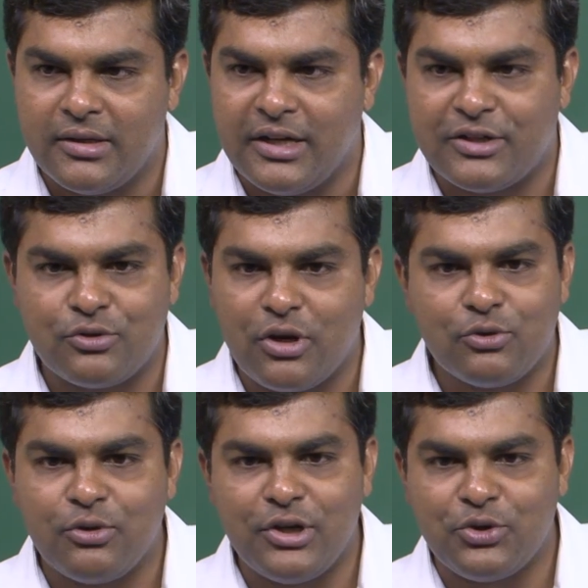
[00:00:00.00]
It's
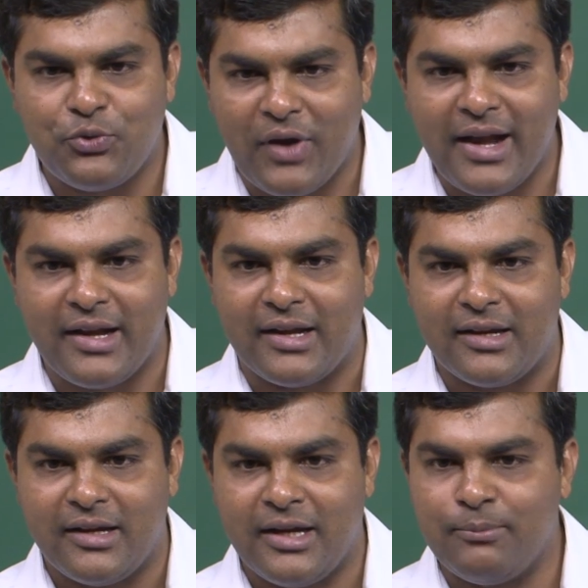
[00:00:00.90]
not going to vary
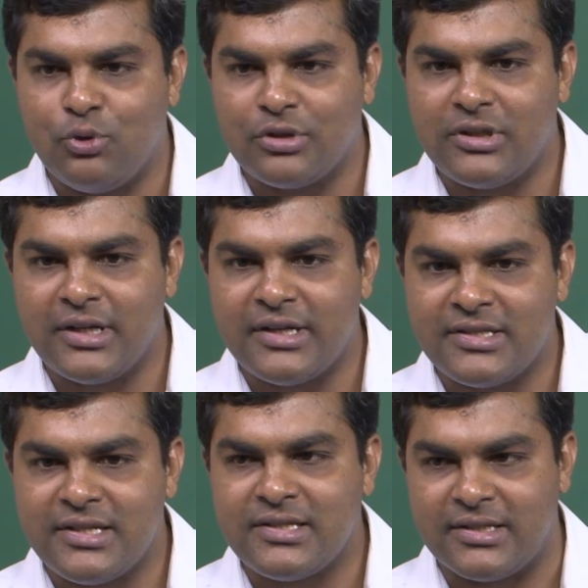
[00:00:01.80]
in both the
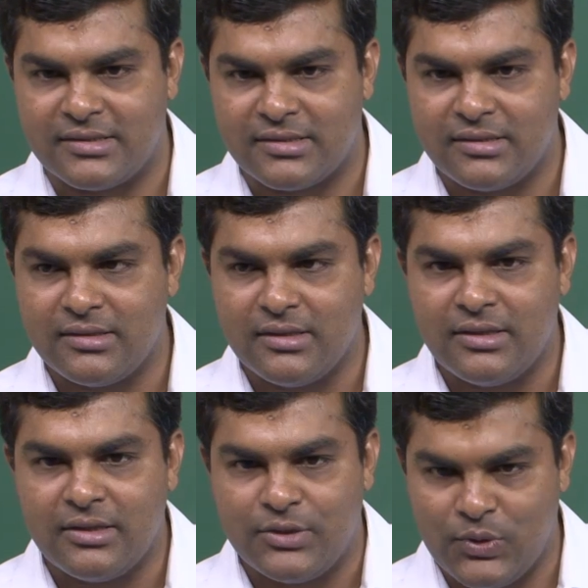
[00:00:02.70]
decisions.
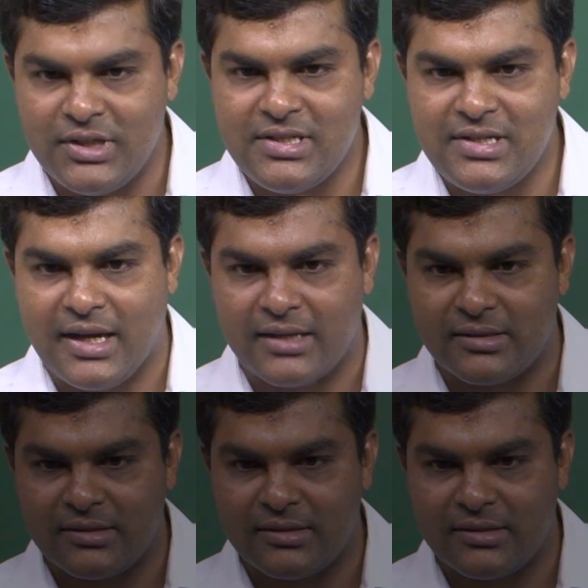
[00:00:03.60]
You understand?